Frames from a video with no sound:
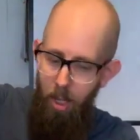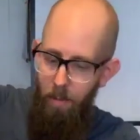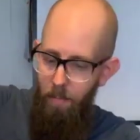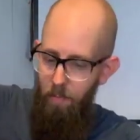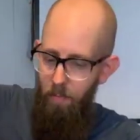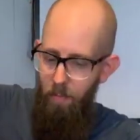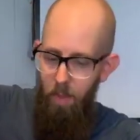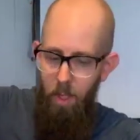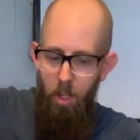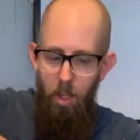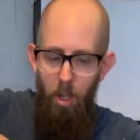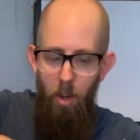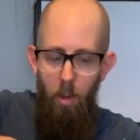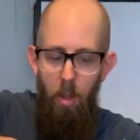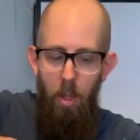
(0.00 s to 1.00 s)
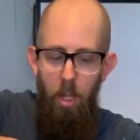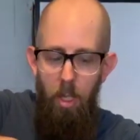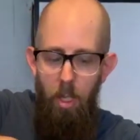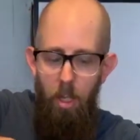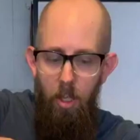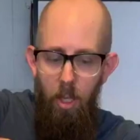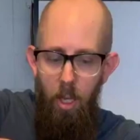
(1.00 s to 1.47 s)
Yeah. So
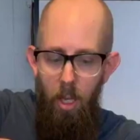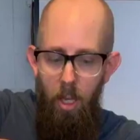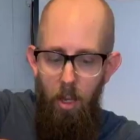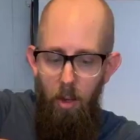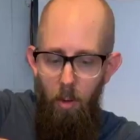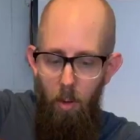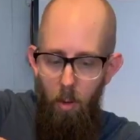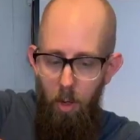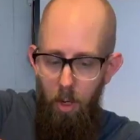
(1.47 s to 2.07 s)
this is the